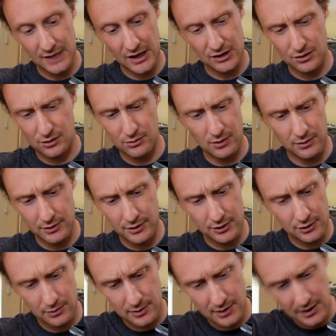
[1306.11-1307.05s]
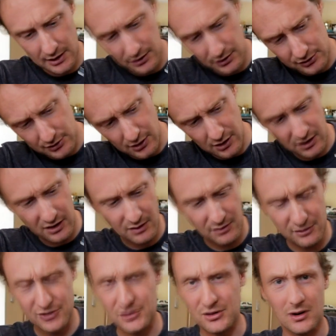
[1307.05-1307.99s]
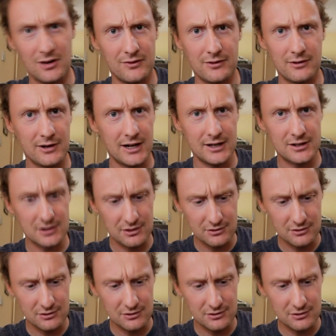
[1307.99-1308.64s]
I don't know what I'm going to do with it. It looks awful, guys.